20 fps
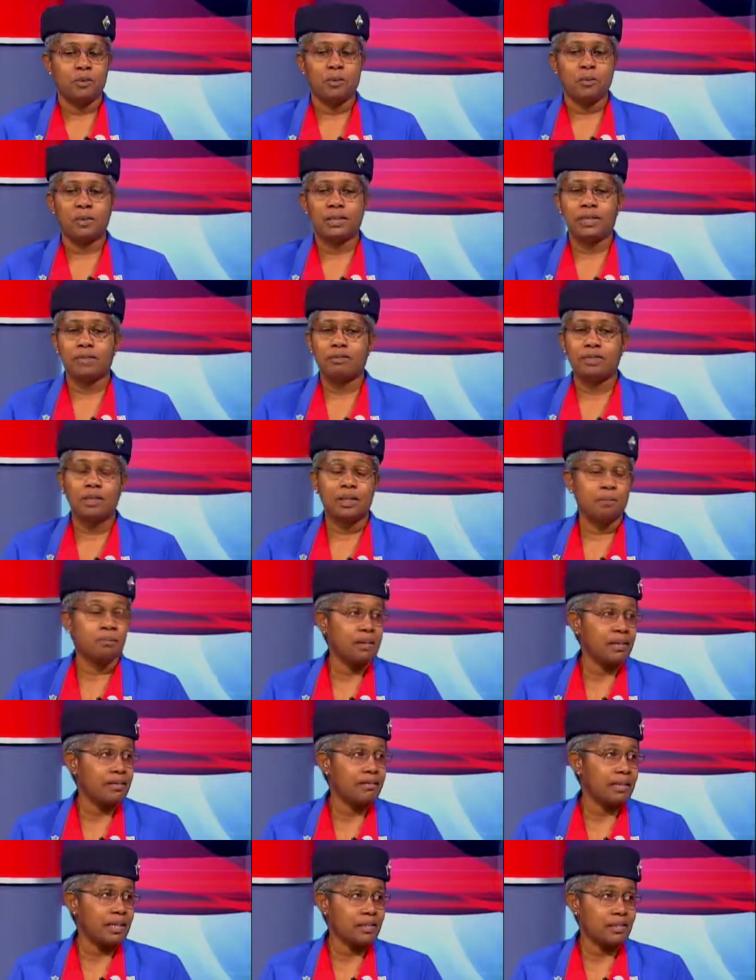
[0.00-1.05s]
So we have a number
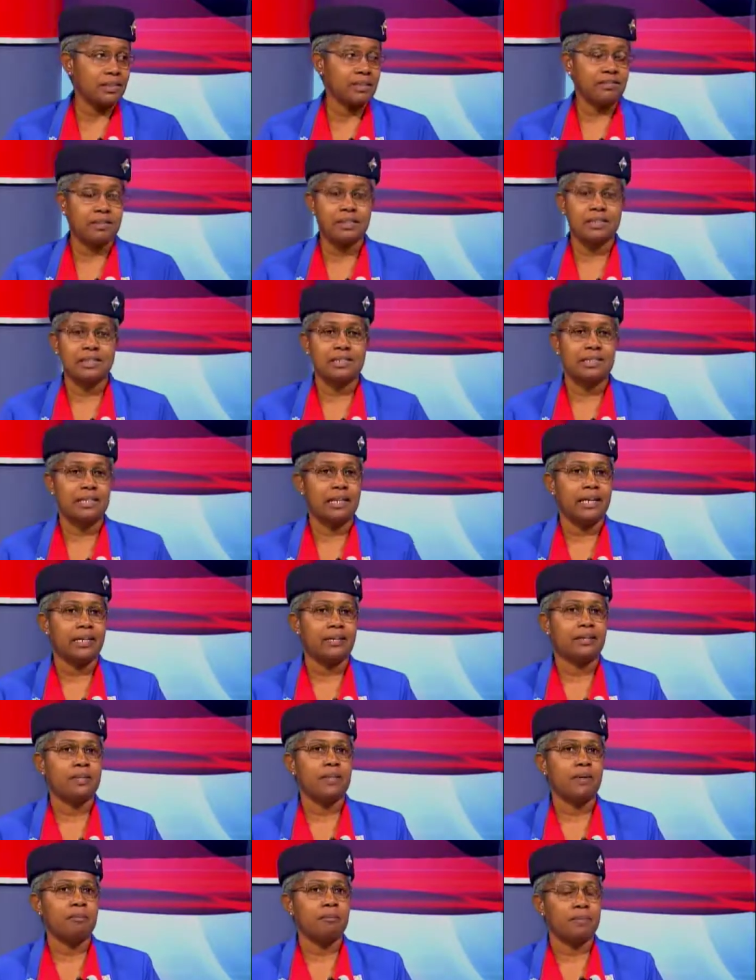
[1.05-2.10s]
of activities
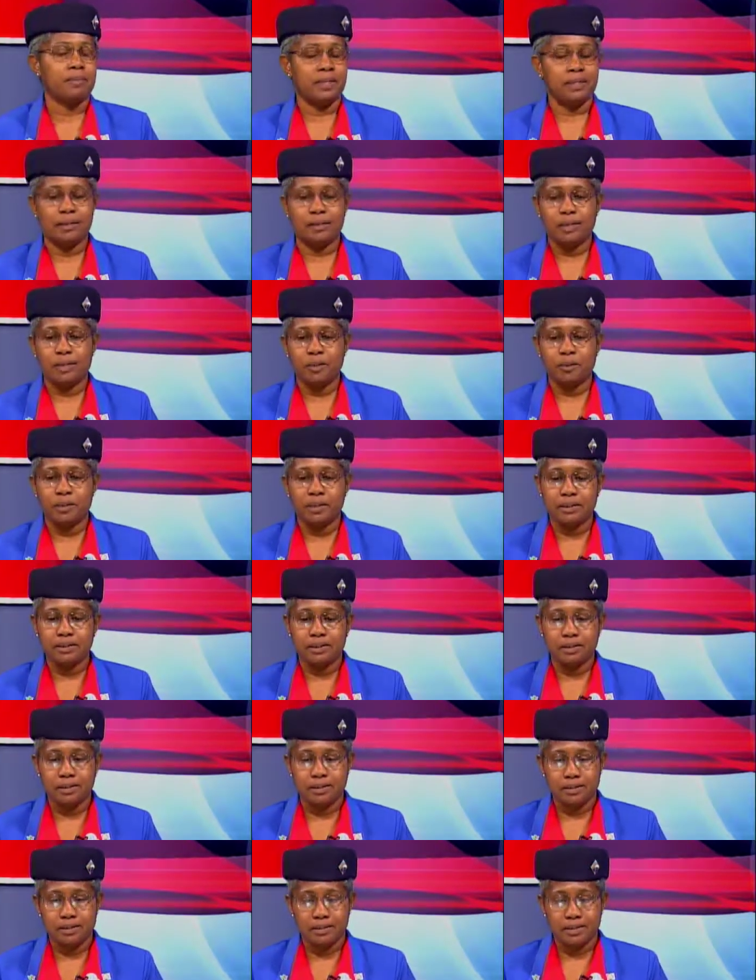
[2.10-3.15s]
lined up, beginning with
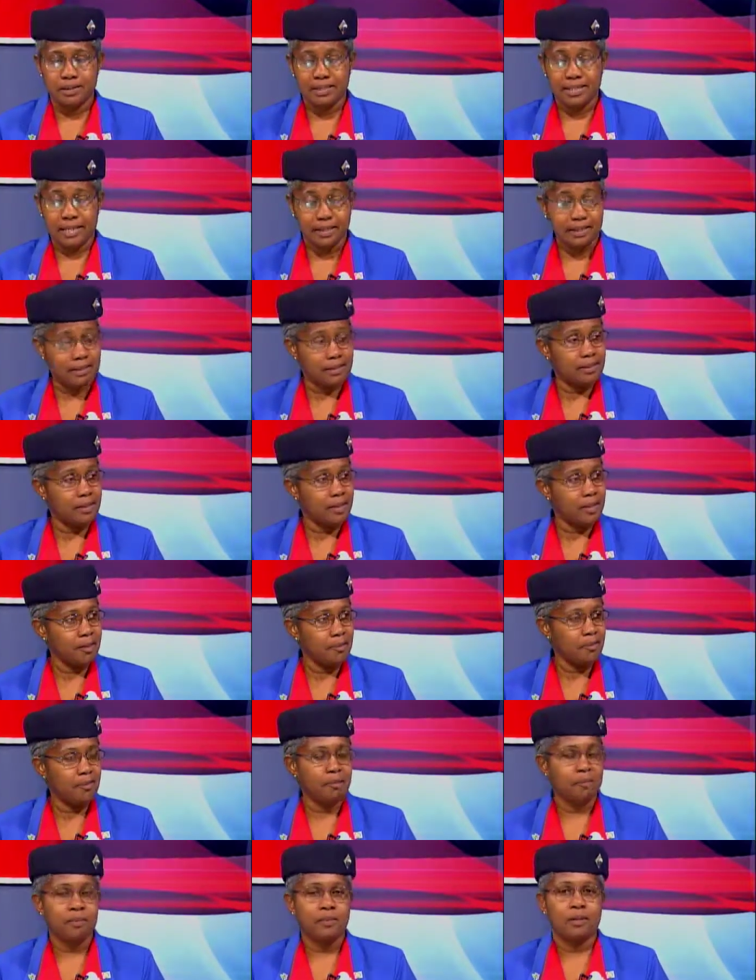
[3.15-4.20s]
Saturday,
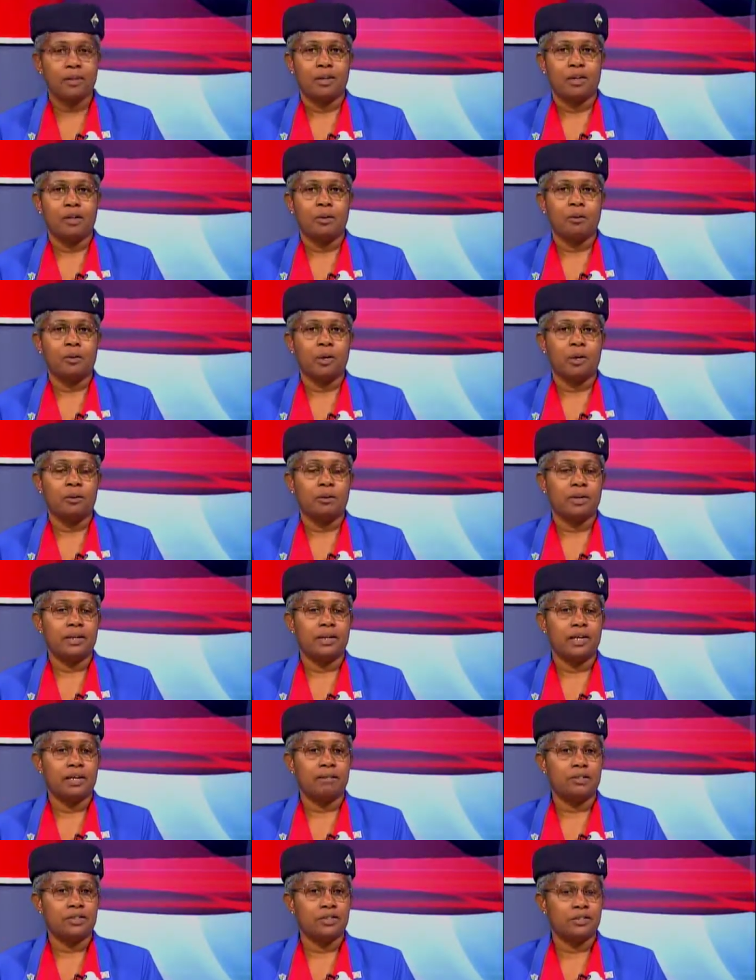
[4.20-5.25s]
where we
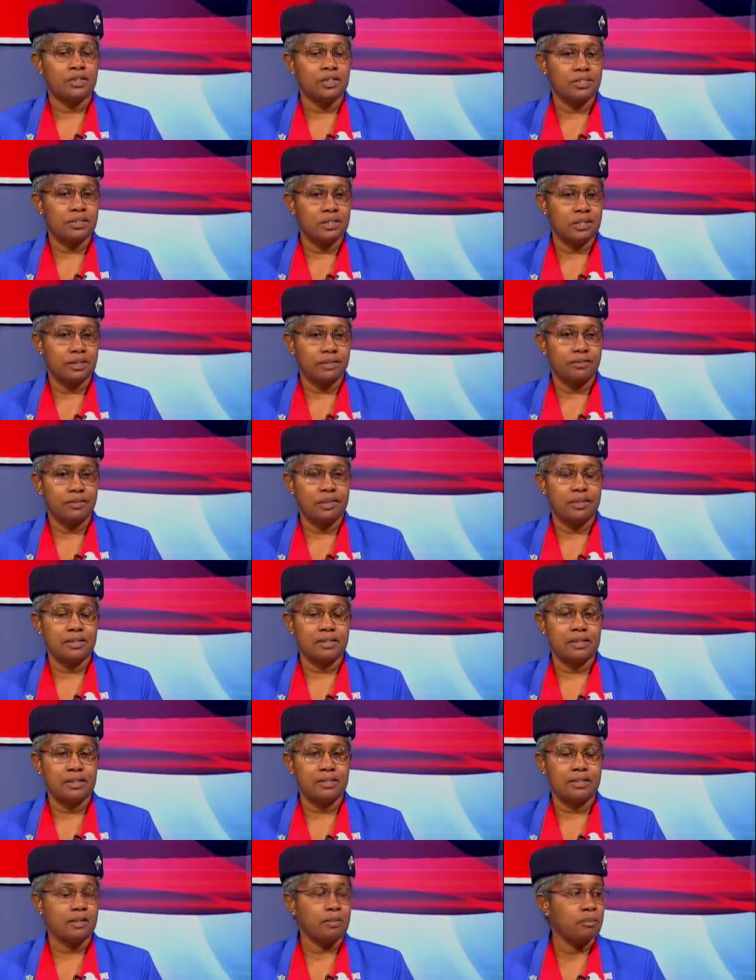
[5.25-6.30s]
have a church service
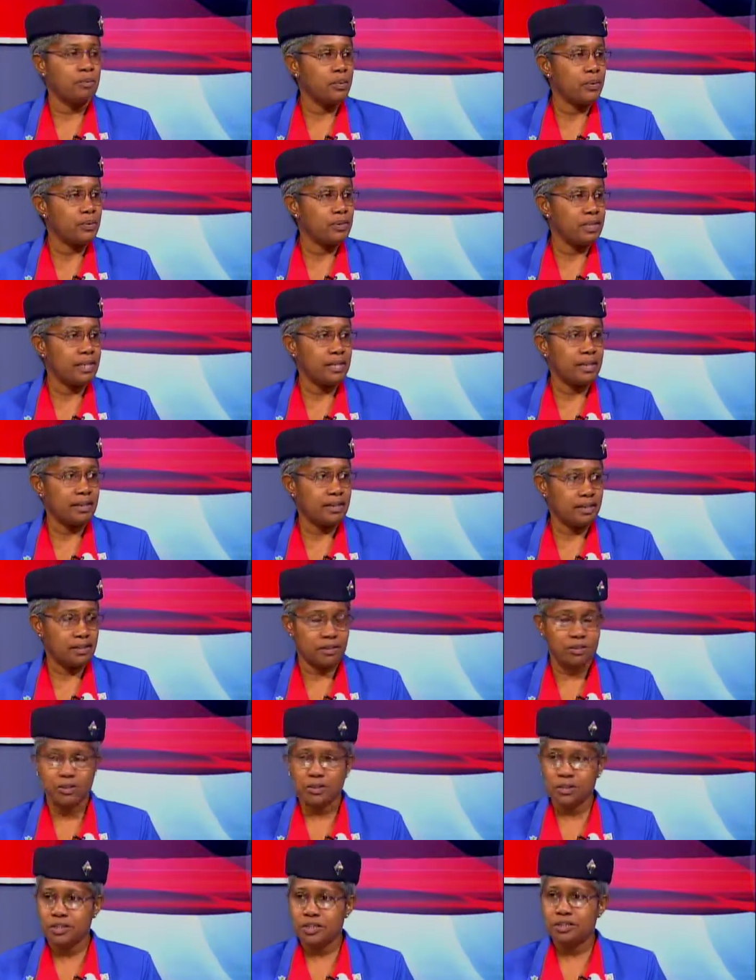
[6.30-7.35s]
at St. Paul's
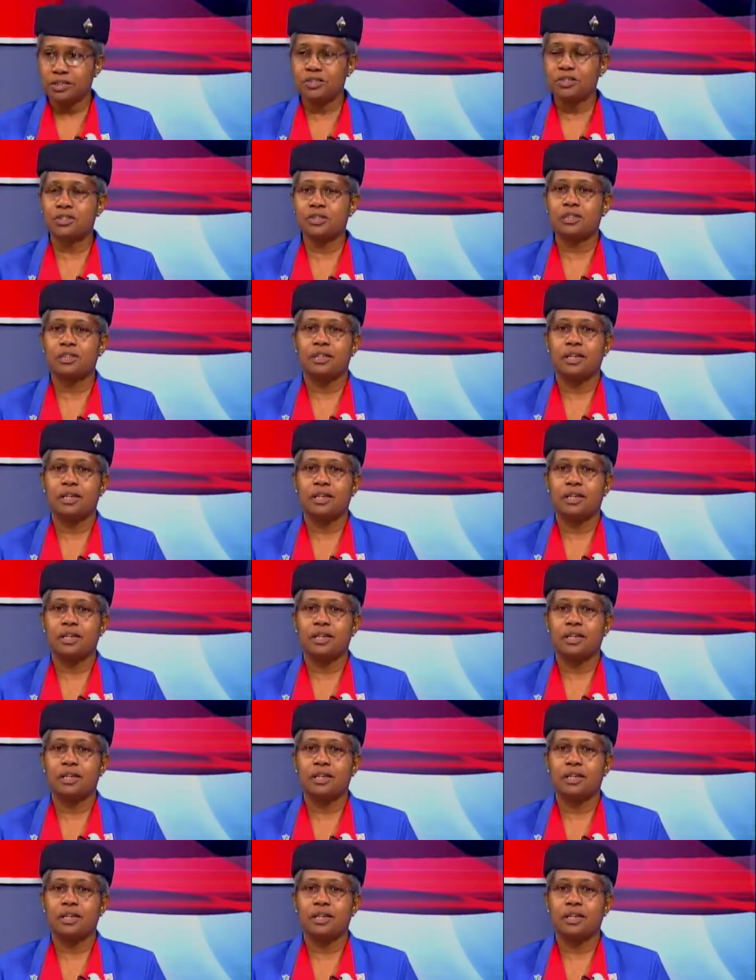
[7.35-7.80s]
Anglican Church.